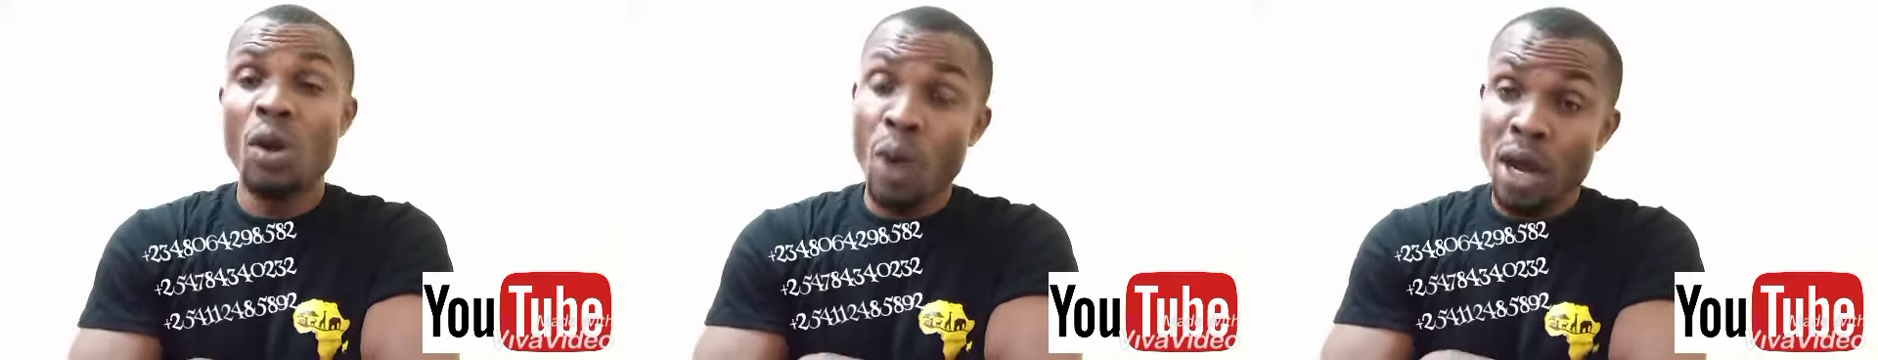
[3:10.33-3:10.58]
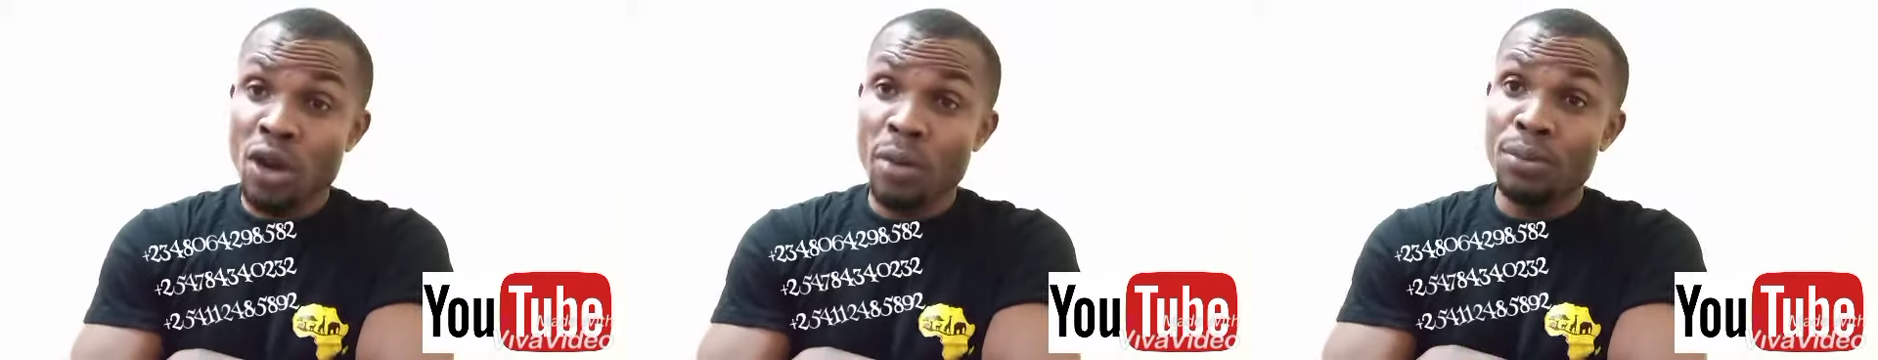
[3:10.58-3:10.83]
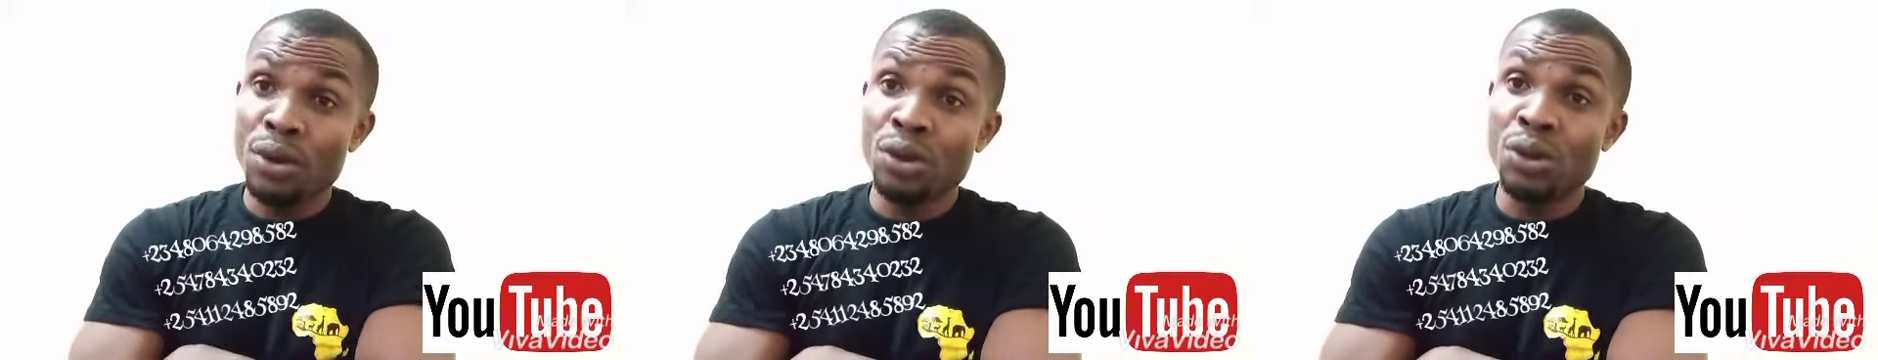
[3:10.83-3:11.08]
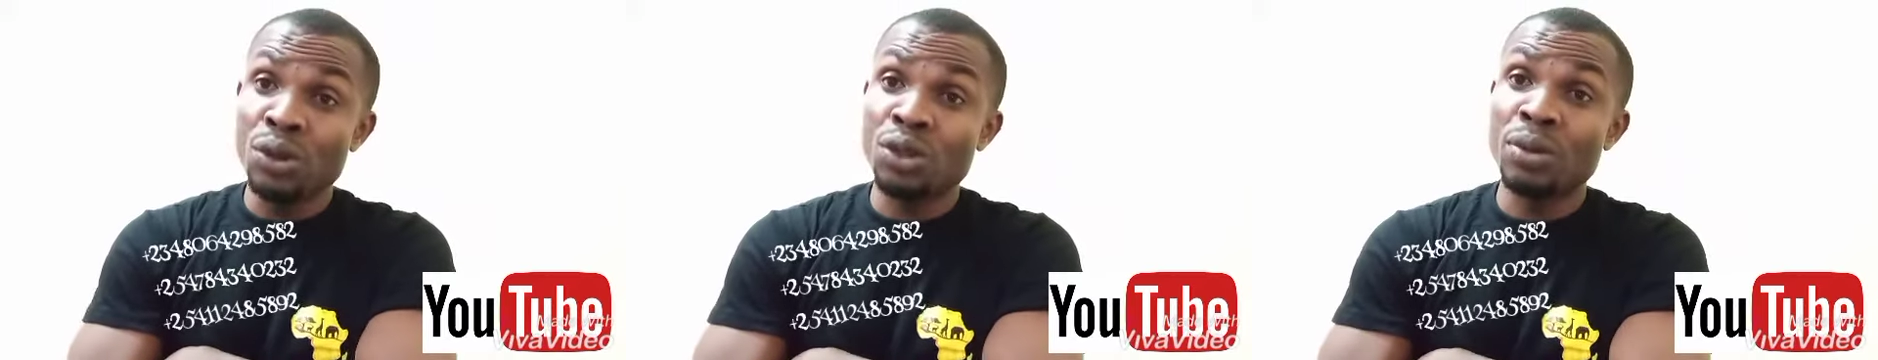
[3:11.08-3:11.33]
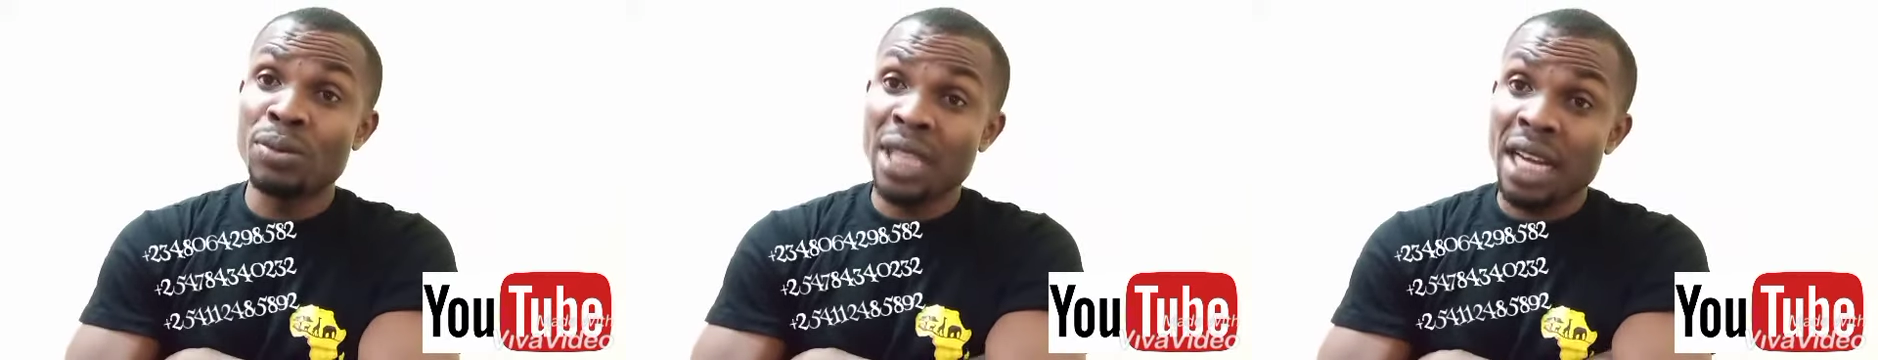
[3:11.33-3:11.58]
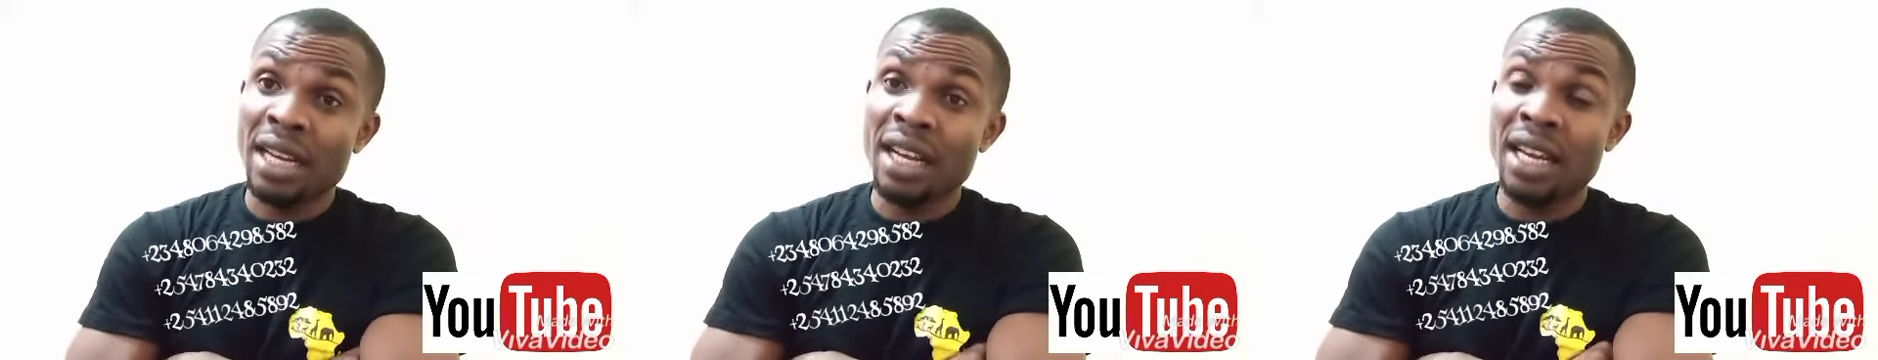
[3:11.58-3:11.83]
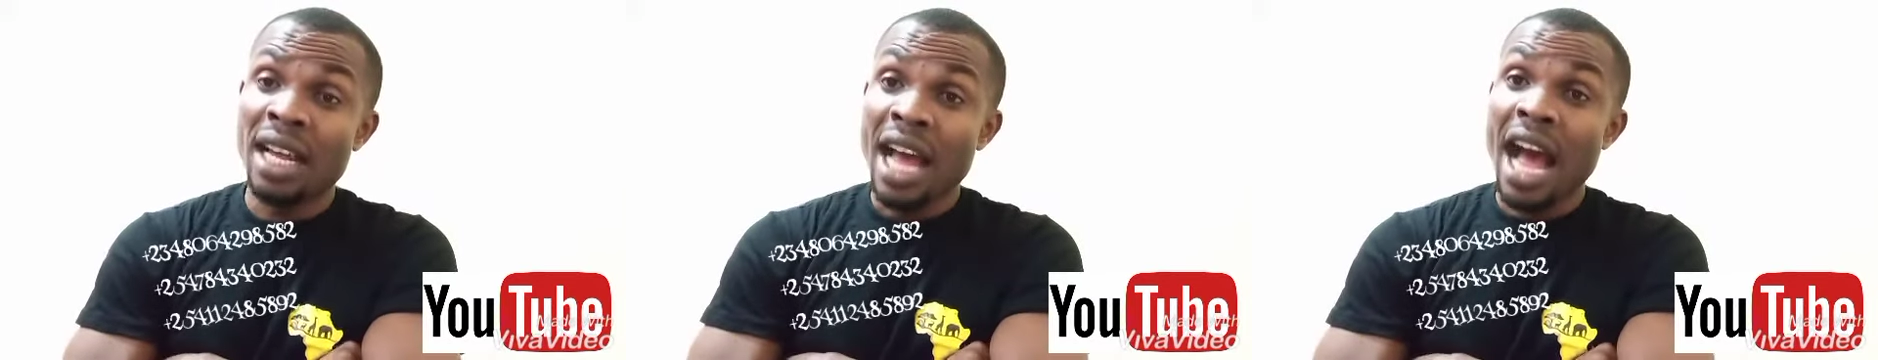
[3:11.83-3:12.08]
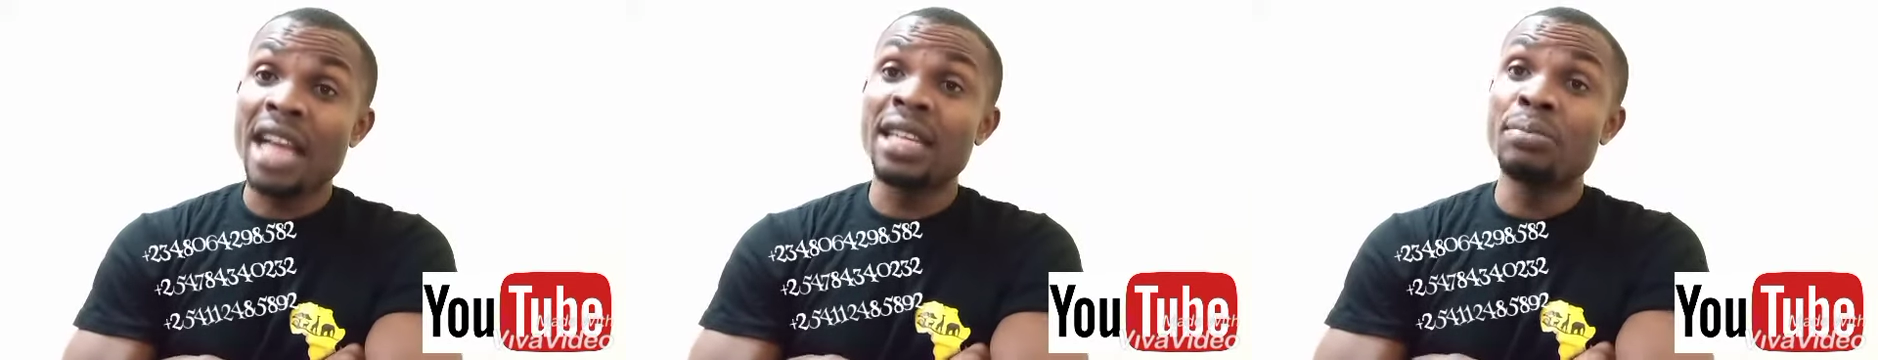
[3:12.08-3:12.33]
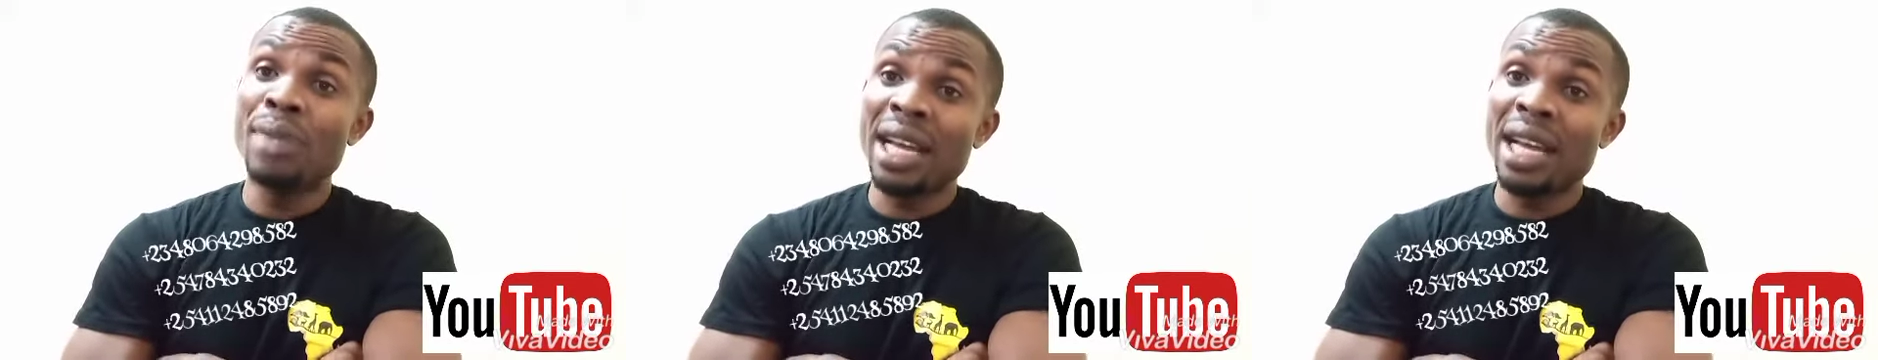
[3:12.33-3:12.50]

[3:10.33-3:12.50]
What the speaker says: Why not build a YouTube channel and